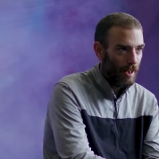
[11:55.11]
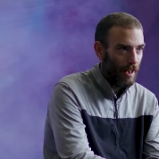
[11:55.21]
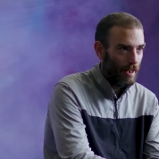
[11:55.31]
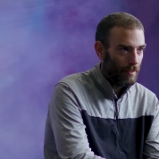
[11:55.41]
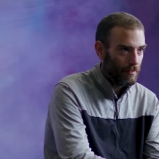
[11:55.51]

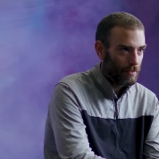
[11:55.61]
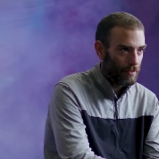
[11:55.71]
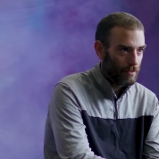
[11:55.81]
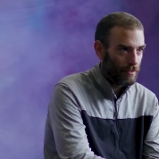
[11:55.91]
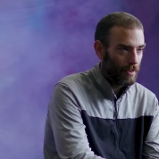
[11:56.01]
And it was
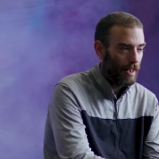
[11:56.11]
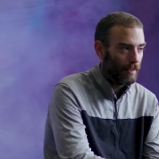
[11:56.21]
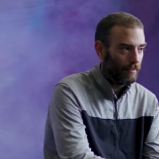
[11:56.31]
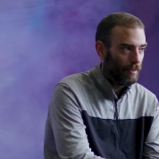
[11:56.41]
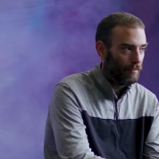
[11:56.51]
just
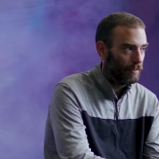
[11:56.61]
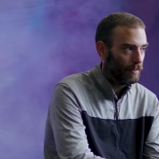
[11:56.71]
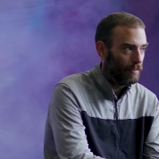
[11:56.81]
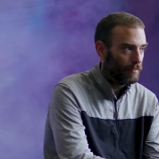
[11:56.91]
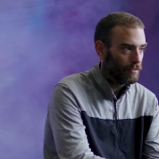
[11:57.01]
that level
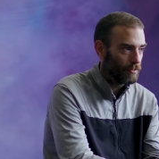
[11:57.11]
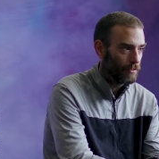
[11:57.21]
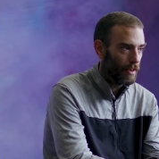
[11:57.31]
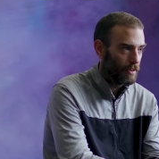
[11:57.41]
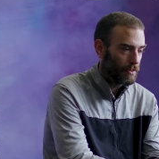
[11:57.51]
of
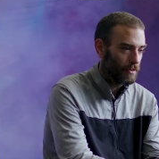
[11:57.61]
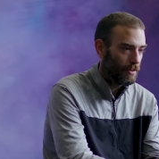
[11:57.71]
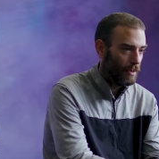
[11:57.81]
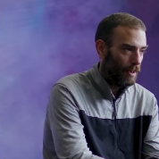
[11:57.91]
stress,